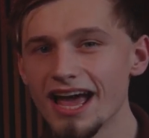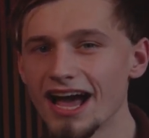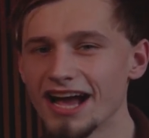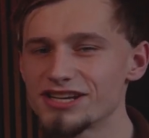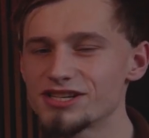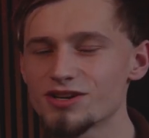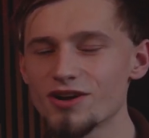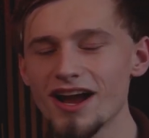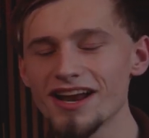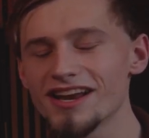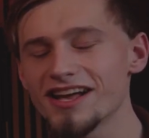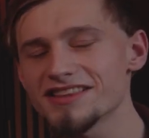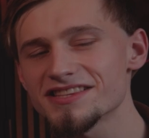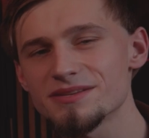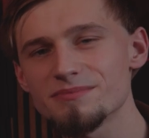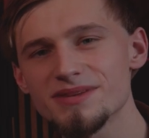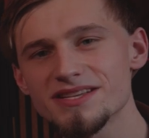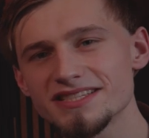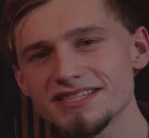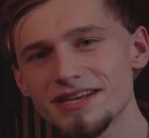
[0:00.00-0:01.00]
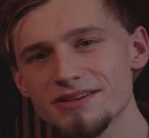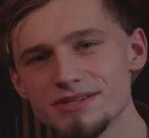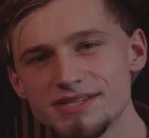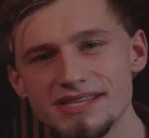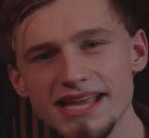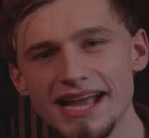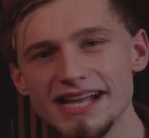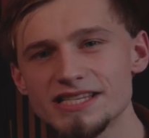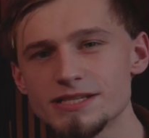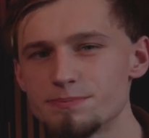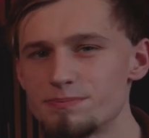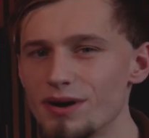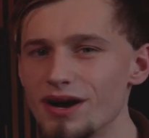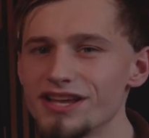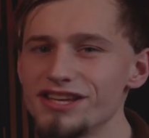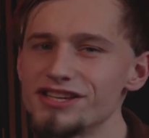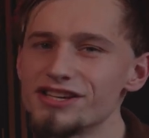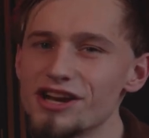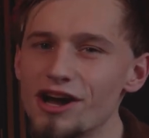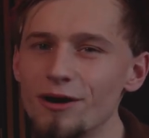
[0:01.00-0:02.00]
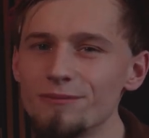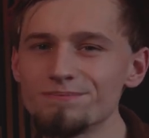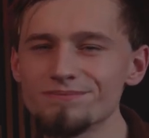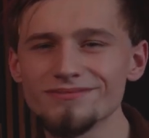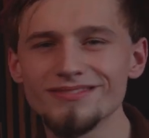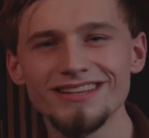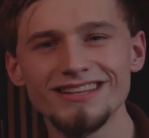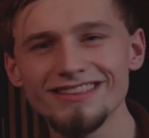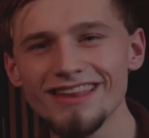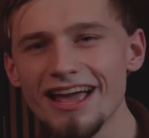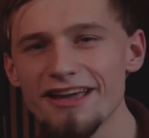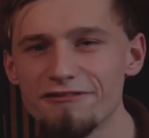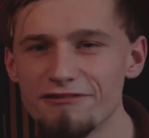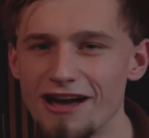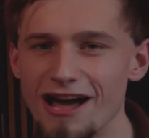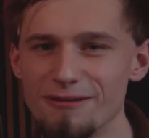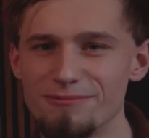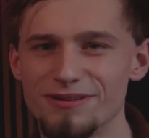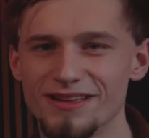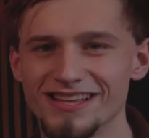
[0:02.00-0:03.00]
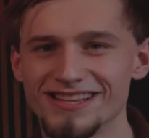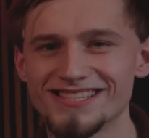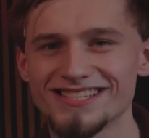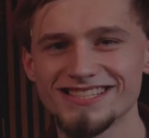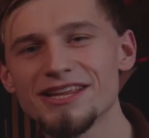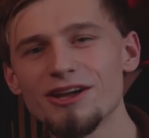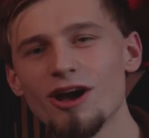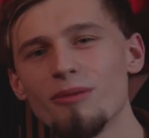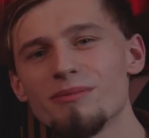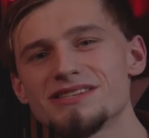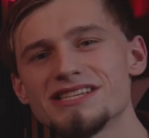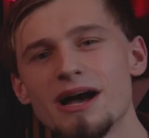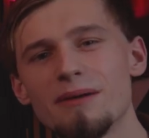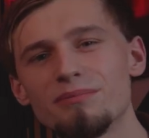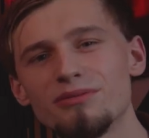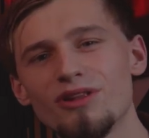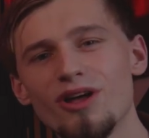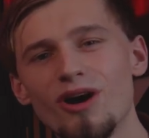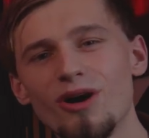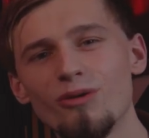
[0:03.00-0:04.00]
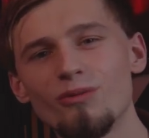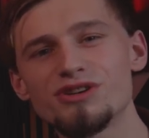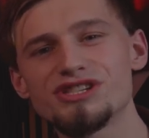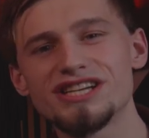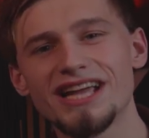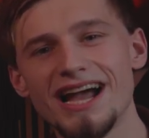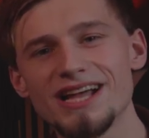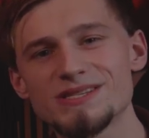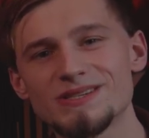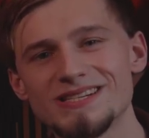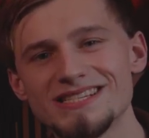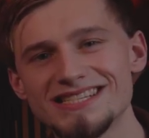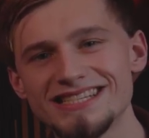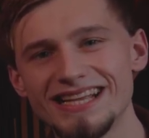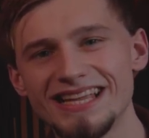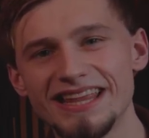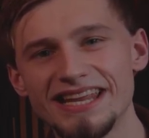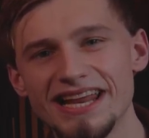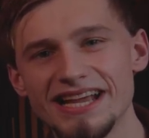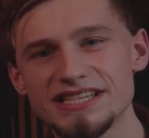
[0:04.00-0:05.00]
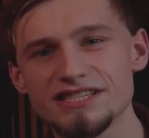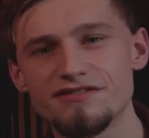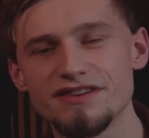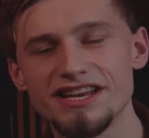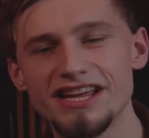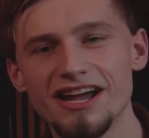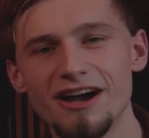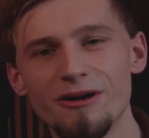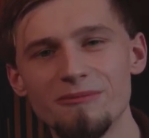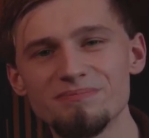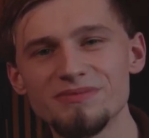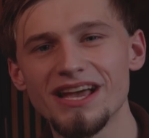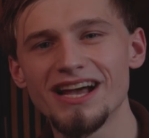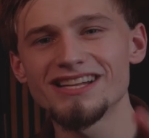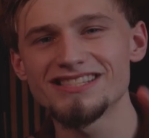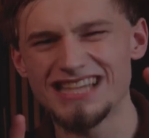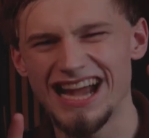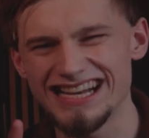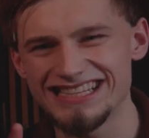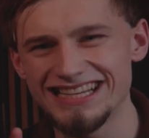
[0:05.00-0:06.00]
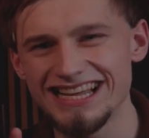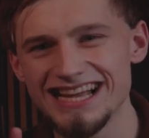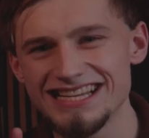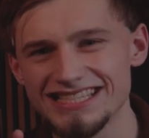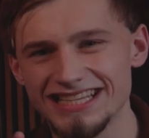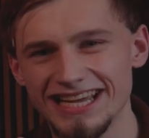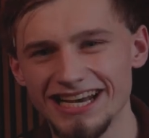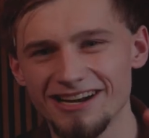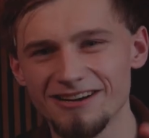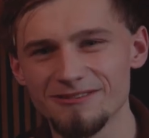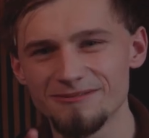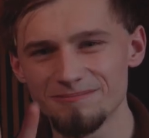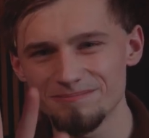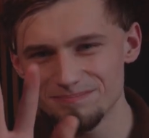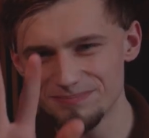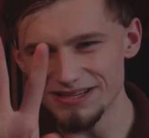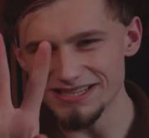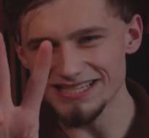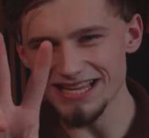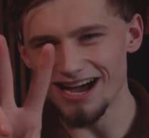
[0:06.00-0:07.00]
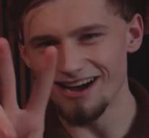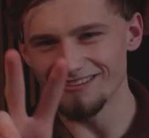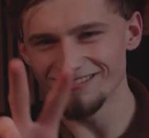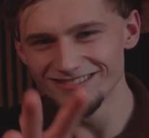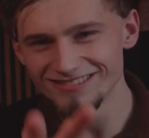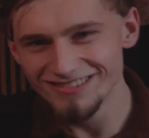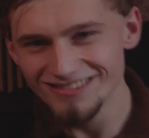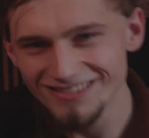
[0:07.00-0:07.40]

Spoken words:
I try not to miss those dates, but life happens. Comment down below what you guys want to see in the next video. Talk to you guys later. Peace out.